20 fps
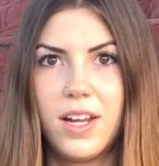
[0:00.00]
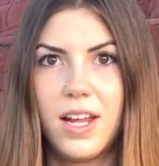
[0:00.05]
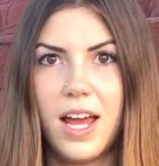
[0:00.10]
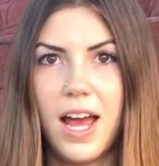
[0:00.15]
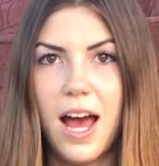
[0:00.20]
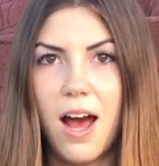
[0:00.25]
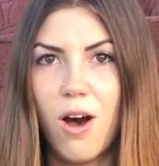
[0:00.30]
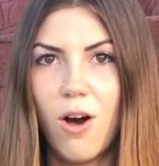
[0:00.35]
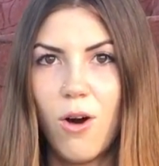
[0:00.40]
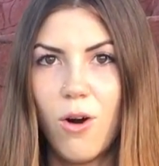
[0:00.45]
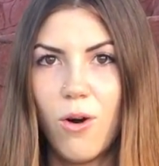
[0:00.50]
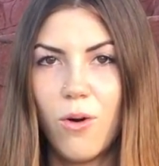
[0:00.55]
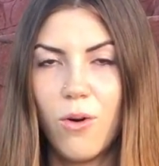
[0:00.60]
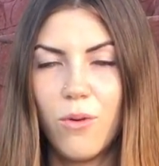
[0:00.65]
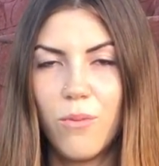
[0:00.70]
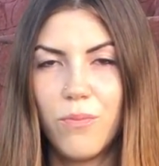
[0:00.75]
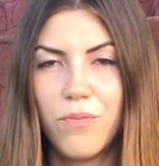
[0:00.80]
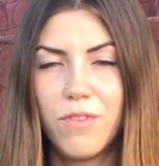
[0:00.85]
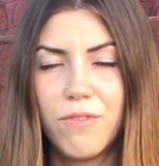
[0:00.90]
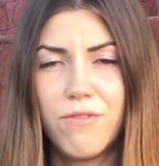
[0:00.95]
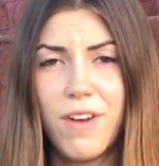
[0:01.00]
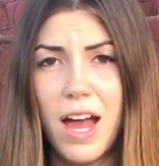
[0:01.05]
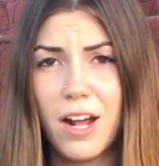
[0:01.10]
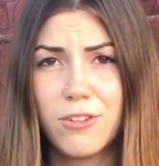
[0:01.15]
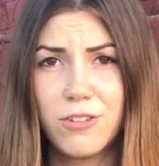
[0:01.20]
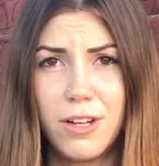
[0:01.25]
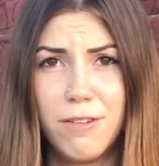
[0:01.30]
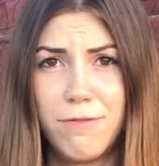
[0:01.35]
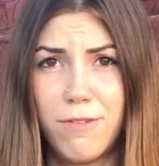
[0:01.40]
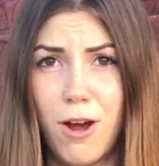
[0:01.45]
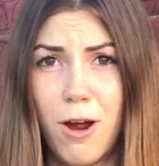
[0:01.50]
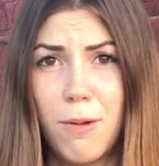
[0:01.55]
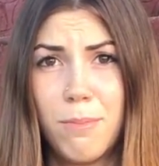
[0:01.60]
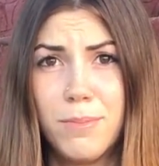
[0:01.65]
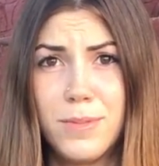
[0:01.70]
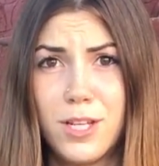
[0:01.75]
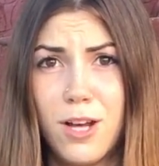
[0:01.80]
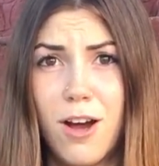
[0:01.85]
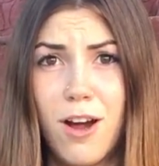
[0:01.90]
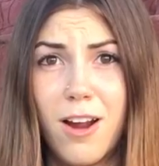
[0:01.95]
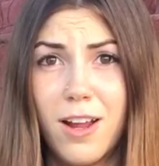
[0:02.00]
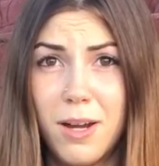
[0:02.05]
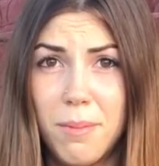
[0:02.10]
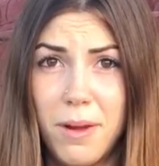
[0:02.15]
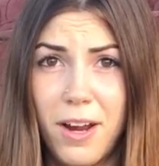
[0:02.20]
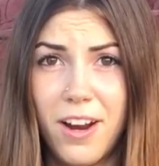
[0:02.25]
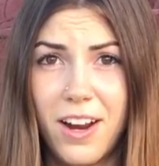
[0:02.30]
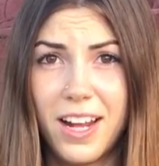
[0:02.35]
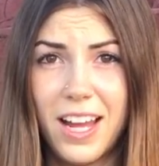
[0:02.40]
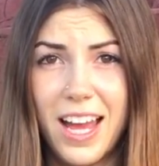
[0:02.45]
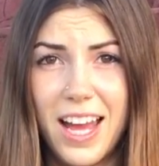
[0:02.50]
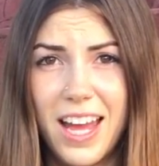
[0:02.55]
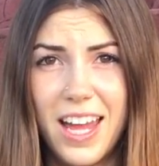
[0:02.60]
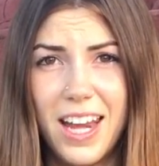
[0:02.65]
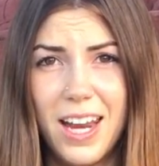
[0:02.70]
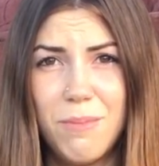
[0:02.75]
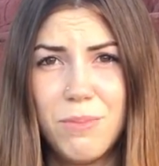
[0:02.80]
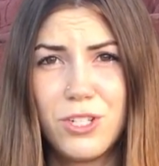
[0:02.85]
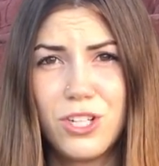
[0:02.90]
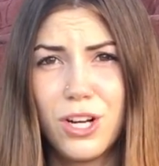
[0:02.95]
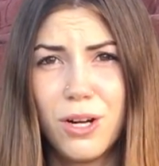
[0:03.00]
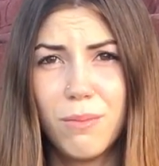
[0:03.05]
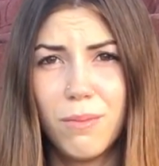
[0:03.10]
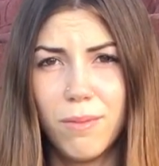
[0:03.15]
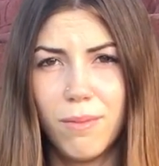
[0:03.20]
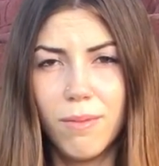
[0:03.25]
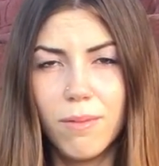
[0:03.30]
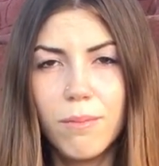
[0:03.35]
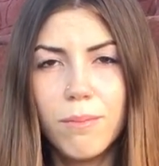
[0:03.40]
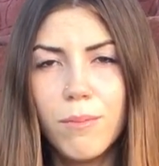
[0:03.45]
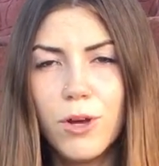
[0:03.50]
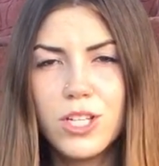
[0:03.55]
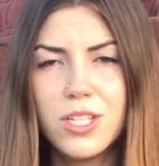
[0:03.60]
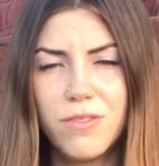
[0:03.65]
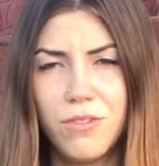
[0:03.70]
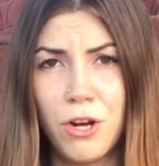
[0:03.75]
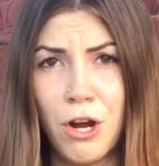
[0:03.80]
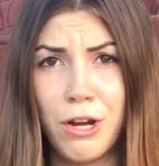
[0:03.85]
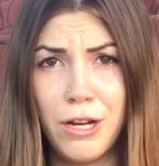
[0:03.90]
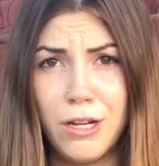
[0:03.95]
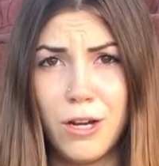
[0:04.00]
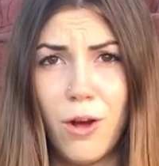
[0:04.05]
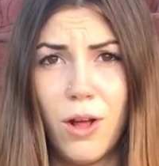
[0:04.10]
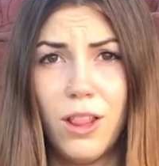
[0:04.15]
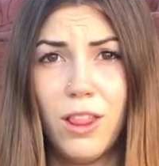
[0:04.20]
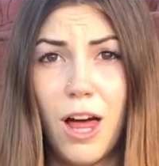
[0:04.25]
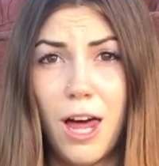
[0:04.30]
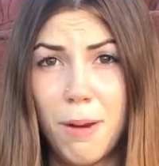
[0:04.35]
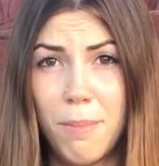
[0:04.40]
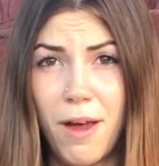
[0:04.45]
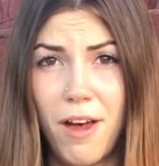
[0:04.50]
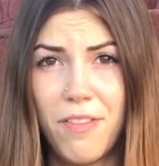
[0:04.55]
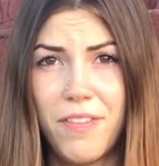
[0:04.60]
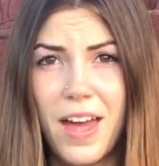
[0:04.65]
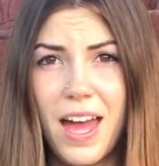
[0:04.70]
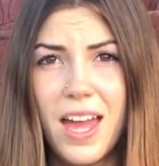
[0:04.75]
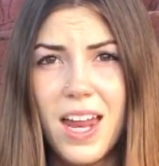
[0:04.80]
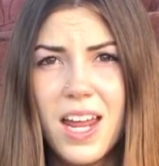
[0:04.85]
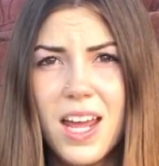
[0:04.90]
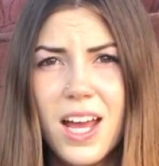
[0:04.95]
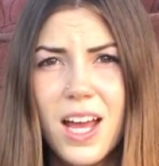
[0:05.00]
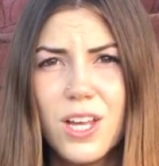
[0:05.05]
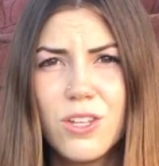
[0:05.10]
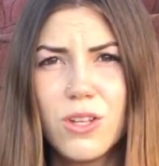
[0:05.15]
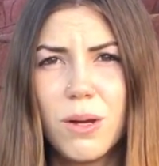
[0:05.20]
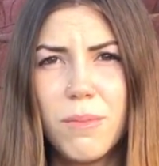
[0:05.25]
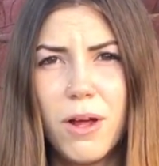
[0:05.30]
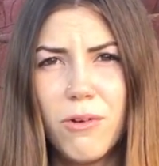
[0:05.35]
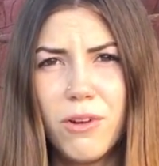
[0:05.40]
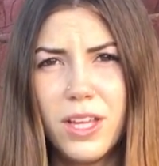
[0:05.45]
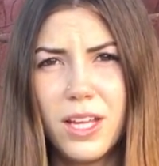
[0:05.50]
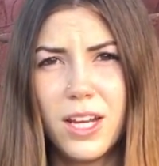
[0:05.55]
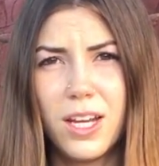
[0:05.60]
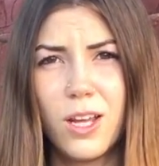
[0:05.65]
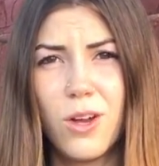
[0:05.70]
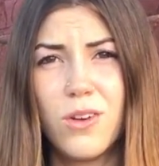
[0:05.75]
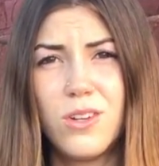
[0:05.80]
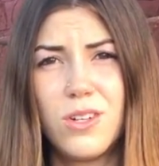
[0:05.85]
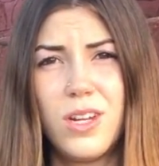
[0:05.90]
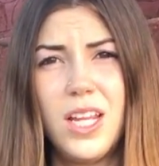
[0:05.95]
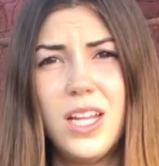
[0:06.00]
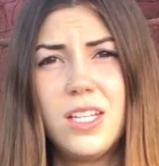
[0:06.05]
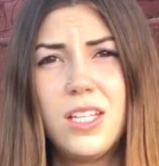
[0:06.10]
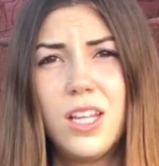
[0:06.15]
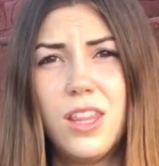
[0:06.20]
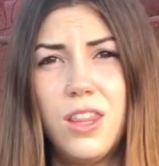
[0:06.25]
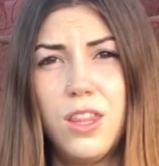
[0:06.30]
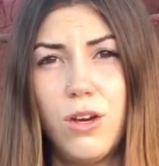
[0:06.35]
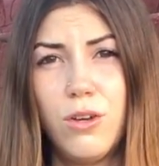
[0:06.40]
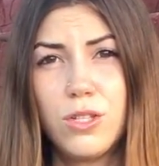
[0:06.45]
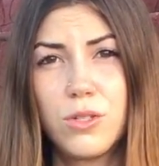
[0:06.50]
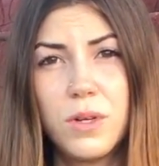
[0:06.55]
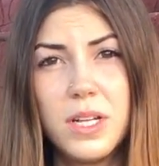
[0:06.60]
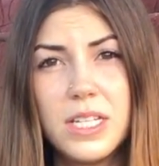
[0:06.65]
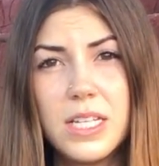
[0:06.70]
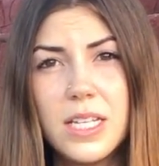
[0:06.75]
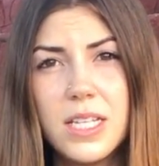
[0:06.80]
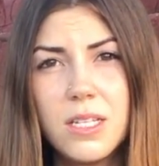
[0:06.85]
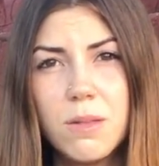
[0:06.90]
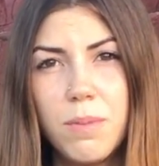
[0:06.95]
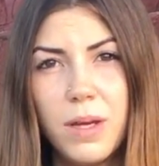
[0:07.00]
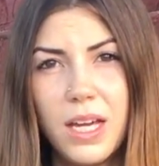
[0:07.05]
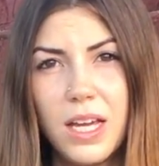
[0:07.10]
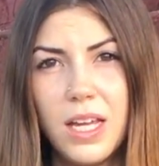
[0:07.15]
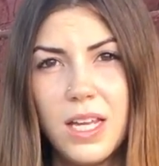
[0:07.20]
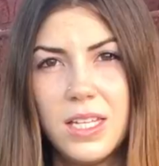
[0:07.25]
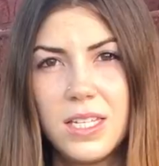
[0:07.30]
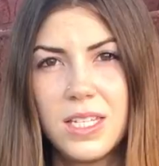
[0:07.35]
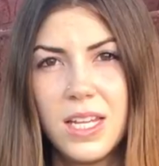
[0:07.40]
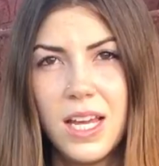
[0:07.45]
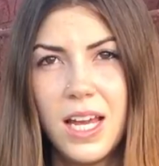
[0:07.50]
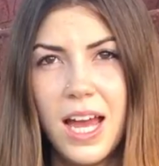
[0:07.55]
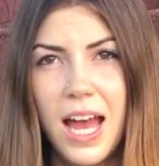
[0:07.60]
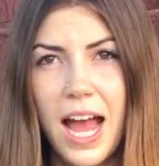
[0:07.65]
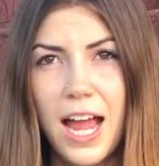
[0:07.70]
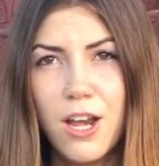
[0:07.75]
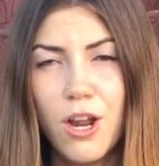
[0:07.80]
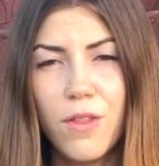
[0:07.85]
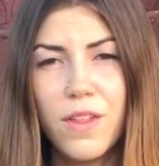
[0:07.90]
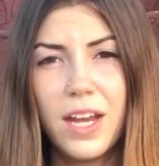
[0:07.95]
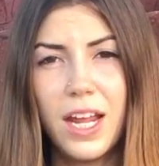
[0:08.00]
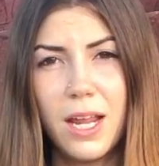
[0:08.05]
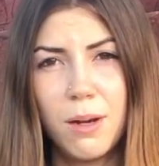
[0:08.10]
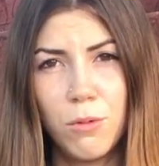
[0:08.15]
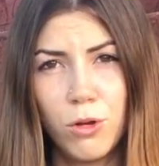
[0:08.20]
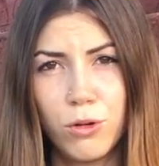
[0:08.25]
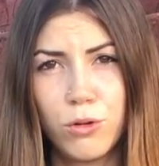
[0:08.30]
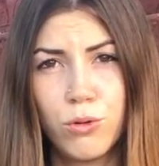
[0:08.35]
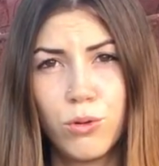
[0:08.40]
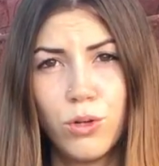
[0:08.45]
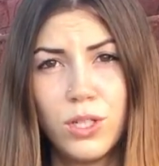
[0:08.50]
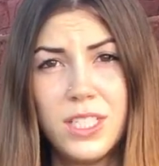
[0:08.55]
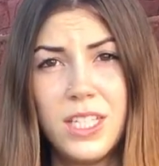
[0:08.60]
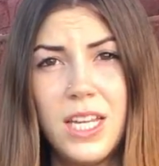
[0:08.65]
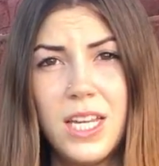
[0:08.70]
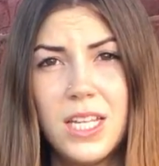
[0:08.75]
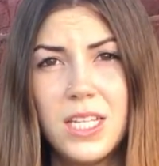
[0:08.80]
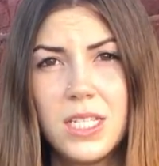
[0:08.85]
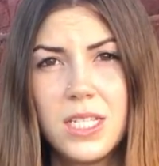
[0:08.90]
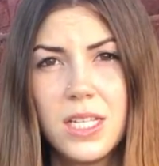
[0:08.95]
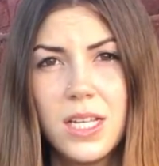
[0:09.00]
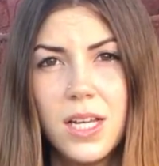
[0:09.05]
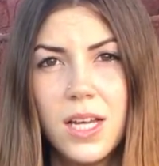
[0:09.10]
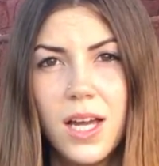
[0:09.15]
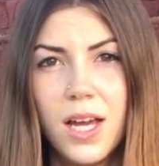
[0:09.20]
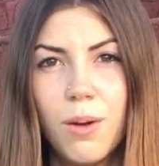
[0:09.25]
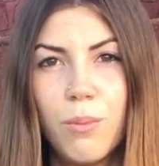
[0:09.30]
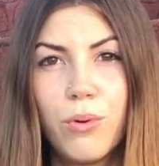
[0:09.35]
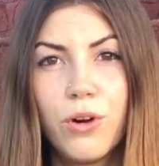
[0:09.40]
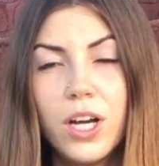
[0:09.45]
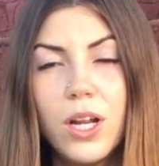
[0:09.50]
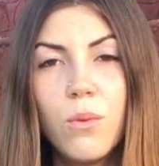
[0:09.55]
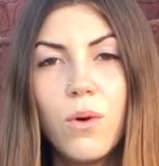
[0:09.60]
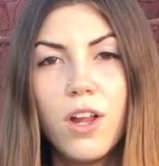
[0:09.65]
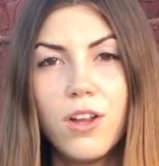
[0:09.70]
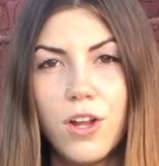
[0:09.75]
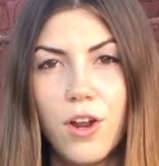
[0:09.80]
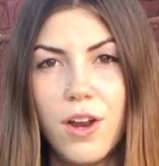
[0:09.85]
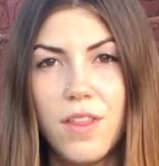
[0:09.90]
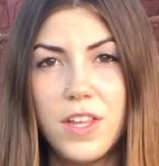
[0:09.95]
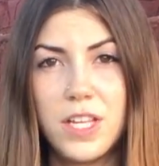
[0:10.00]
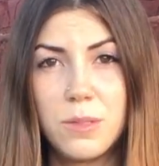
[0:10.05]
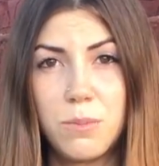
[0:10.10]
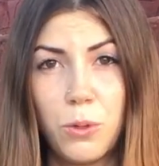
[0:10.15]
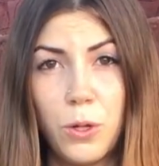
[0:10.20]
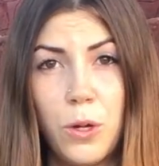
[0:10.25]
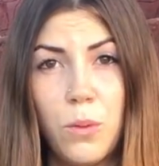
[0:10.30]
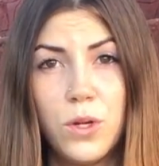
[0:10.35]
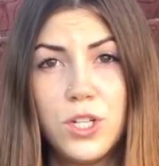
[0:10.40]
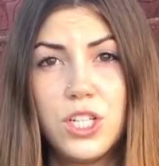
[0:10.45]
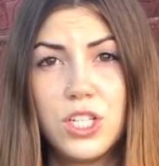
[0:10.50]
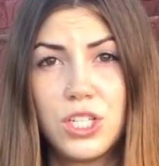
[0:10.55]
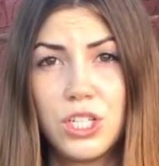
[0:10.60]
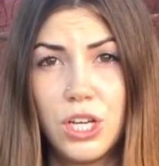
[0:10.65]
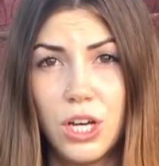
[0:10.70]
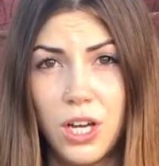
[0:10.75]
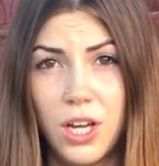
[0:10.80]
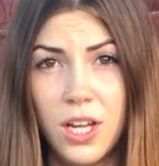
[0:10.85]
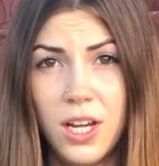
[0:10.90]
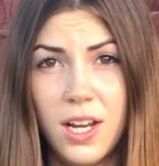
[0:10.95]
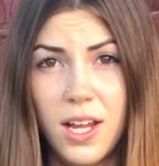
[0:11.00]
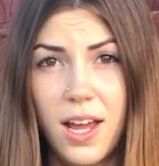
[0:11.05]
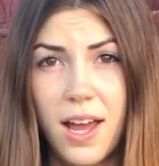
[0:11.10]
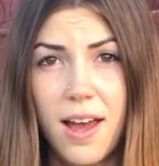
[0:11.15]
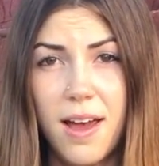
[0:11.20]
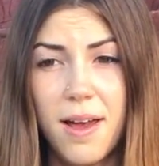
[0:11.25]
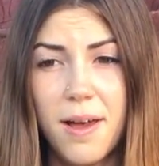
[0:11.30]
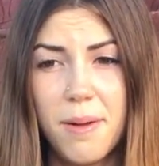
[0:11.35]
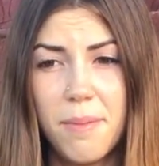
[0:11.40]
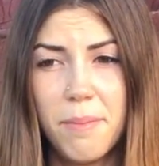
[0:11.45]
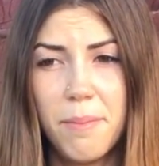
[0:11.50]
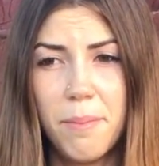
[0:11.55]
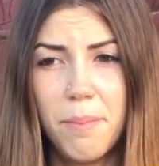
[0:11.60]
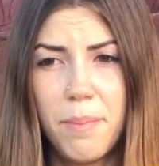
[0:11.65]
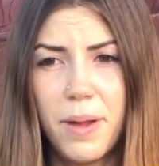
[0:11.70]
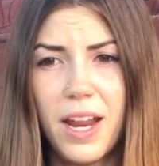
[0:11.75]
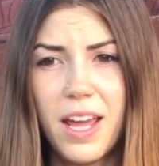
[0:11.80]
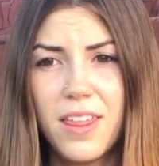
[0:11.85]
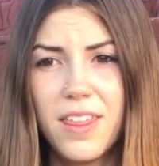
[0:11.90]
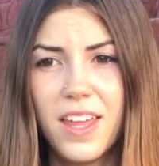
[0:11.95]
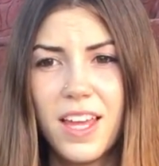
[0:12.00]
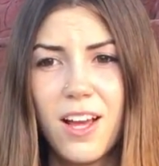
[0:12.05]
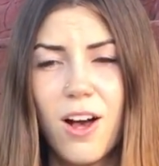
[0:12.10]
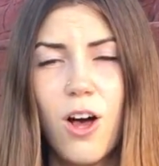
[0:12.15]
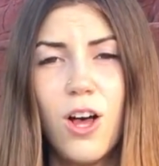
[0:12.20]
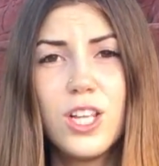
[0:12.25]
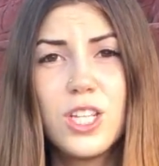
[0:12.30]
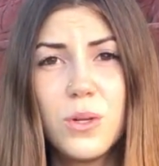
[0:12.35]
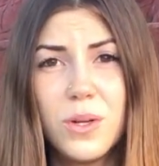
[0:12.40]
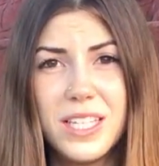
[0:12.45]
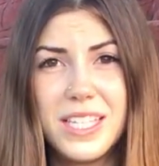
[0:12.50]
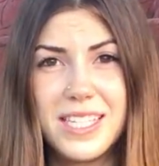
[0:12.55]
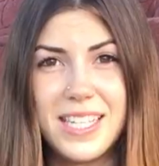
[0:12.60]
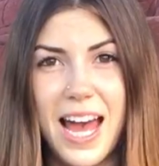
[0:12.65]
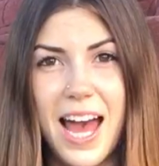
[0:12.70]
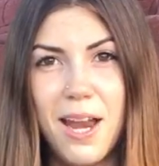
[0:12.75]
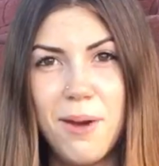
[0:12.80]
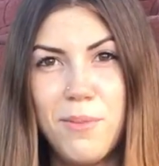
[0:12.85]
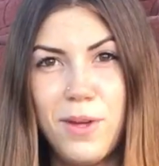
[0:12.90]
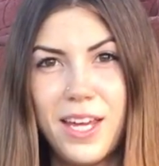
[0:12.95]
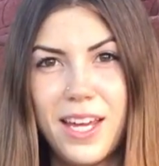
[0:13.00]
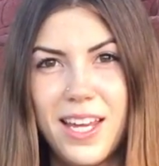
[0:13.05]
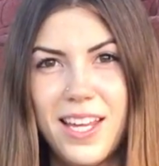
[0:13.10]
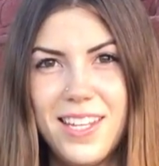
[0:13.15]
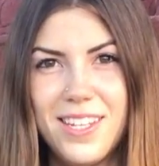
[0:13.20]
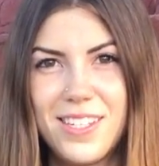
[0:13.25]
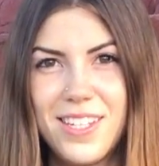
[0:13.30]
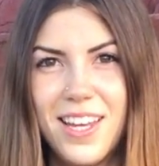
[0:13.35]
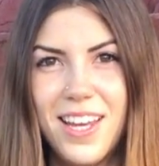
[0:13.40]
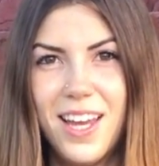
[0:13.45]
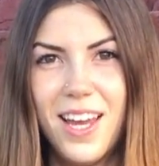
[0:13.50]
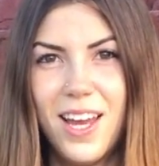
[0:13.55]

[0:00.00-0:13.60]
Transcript: how factory farms are in America, and I'm sure most of you already know a lot about that. So I'm not really going to go into those reasons because I know that animal cruelty is pretty well known at this point, which is good. Um, but I think also it's sad because